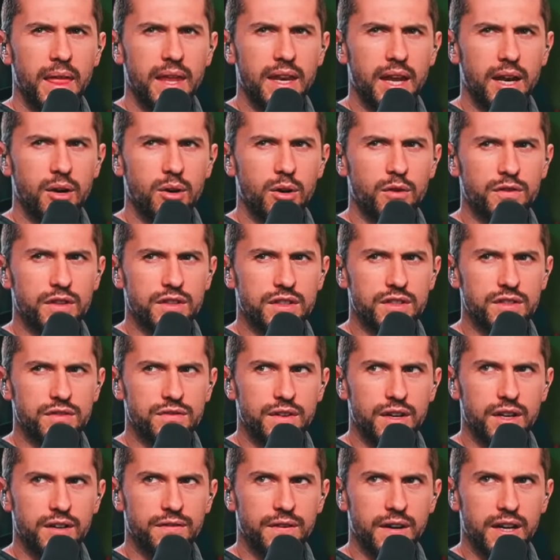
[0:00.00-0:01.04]
and I don't know if this
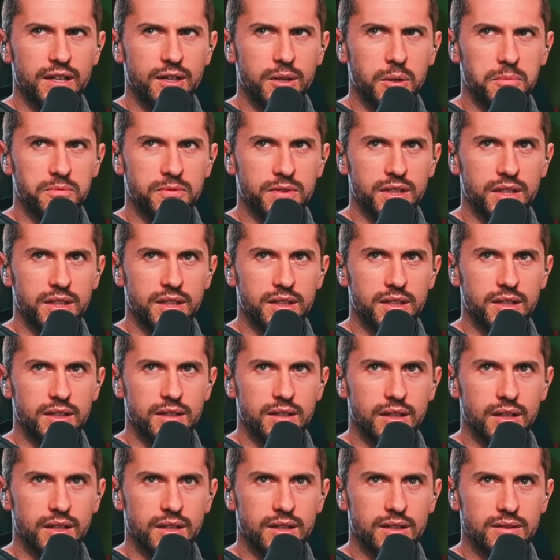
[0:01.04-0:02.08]
is verified, and hopefully
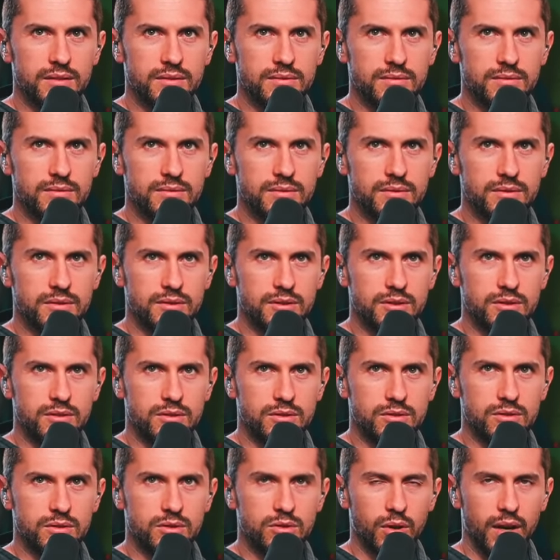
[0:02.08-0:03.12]

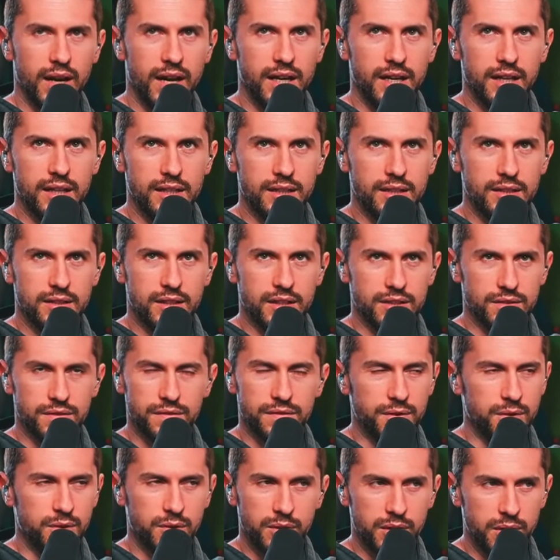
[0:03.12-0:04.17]
Greg
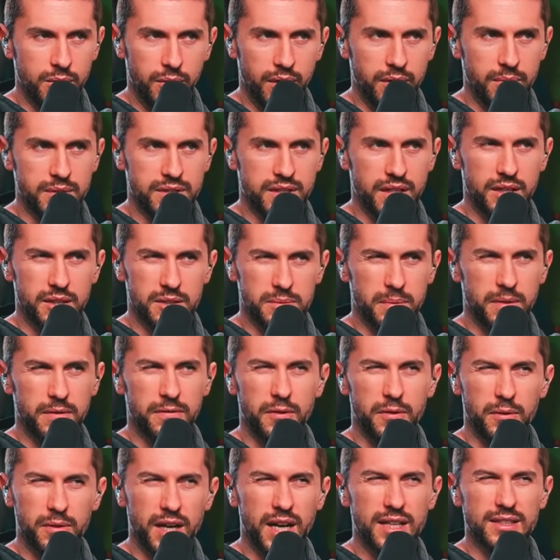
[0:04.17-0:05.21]
doesn't feel any way when he's saying this, but
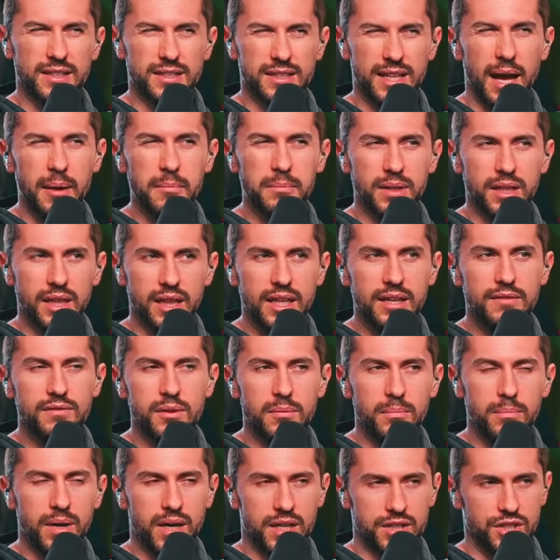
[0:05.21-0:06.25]
from context, I believe
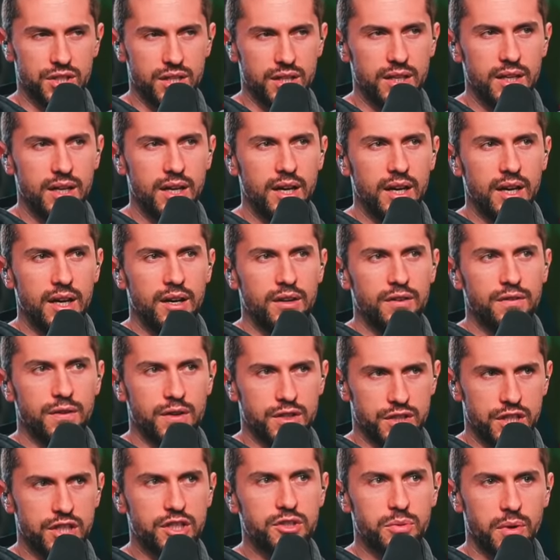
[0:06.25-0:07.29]
the budget
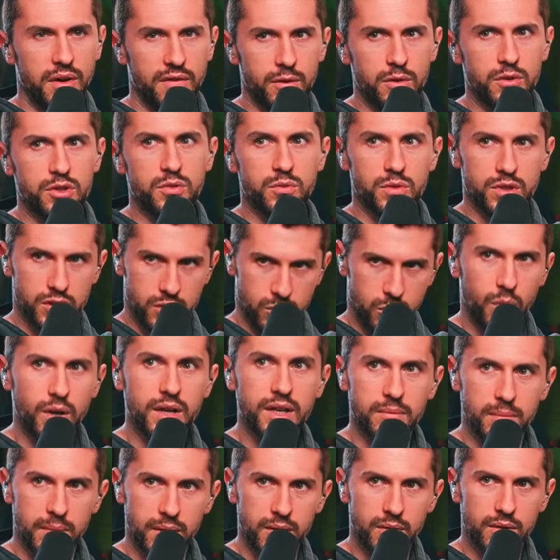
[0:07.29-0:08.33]
for Jesus Revolution was
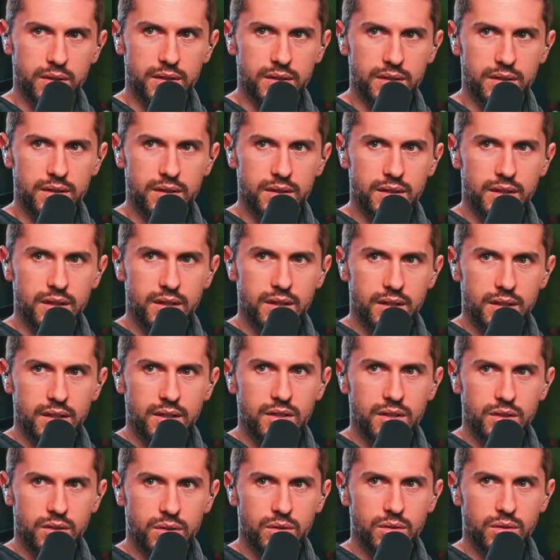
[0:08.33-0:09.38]
$20 million. Right.
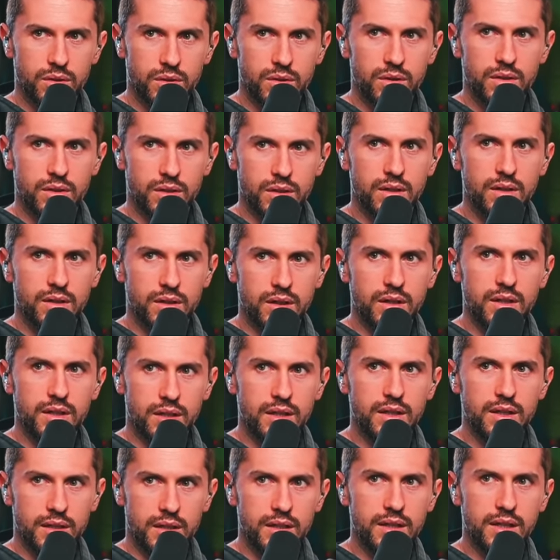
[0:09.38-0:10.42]
Yeah, it's at least 15. It's